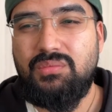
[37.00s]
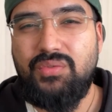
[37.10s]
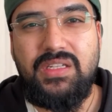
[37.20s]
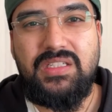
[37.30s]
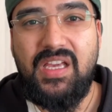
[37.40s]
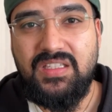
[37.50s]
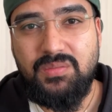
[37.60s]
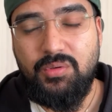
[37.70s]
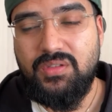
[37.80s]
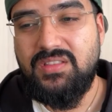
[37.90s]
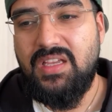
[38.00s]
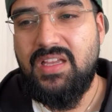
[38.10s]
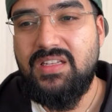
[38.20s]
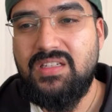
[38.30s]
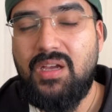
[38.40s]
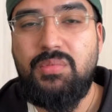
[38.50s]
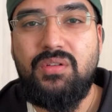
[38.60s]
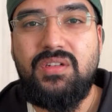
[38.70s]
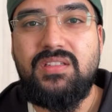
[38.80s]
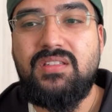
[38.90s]
read textbooks and i'll
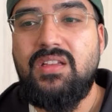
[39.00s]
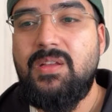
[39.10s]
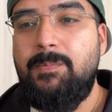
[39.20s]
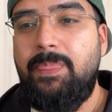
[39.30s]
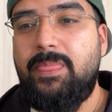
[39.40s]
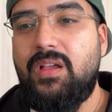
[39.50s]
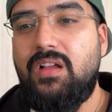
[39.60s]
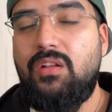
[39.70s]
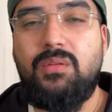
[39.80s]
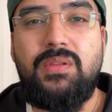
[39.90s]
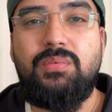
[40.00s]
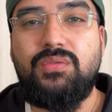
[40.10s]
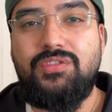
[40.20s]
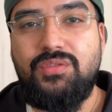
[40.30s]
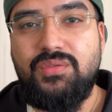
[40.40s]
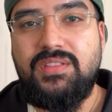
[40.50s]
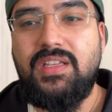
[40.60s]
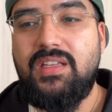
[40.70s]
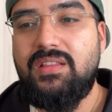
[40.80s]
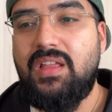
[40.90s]
be honest a lot of people do
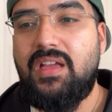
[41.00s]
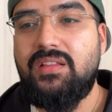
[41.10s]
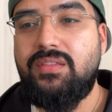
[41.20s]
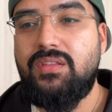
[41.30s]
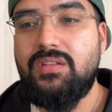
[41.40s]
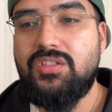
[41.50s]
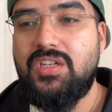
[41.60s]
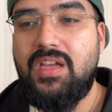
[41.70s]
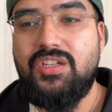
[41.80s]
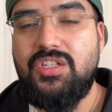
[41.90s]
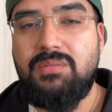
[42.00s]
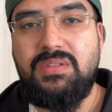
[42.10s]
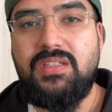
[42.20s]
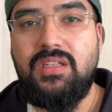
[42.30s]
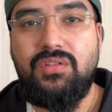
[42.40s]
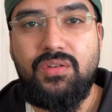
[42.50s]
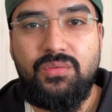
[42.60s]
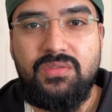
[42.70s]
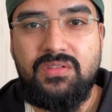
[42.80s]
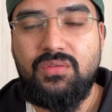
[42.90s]
say that the chat gpt
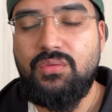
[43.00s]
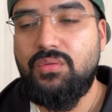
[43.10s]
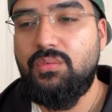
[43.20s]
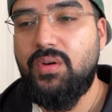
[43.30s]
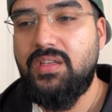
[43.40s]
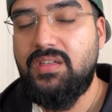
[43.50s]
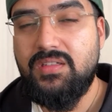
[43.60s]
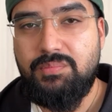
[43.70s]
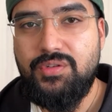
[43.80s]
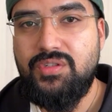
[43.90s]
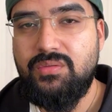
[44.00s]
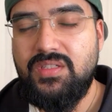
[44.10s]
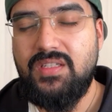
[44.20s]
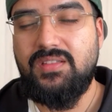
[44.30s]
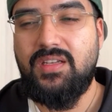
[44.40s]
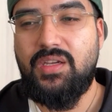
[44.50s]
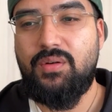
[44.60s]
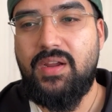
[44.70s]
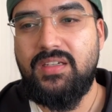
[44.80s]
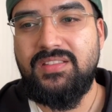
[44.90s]
notes or what it does produce is
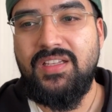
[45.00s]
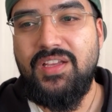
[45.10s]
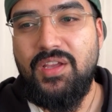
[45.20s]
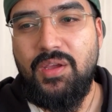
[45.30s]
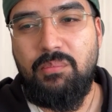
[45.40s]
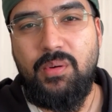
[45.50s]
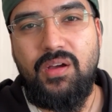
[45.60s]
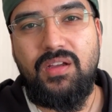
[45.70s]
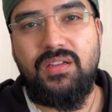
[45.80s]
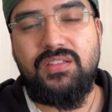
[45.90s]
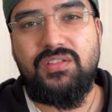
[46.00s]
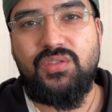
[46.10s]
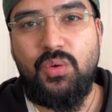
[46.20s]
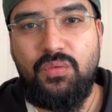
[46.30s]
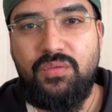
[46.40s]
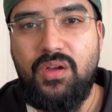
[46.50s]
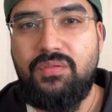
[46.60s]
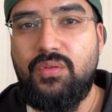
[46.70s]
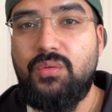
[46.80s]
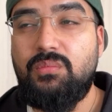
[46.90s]
incorrect but so
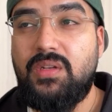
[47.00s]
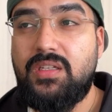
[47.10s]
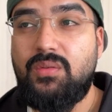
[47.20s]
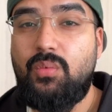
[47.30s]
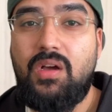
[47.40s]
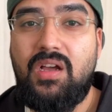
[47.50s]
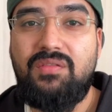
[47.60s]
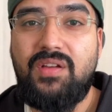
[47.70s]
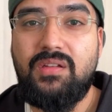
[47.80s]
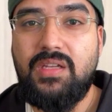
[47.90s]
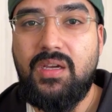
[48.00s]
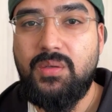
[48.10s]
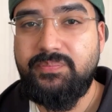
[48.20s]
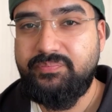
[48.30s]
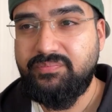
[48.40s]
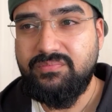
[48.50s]
far from like what i found out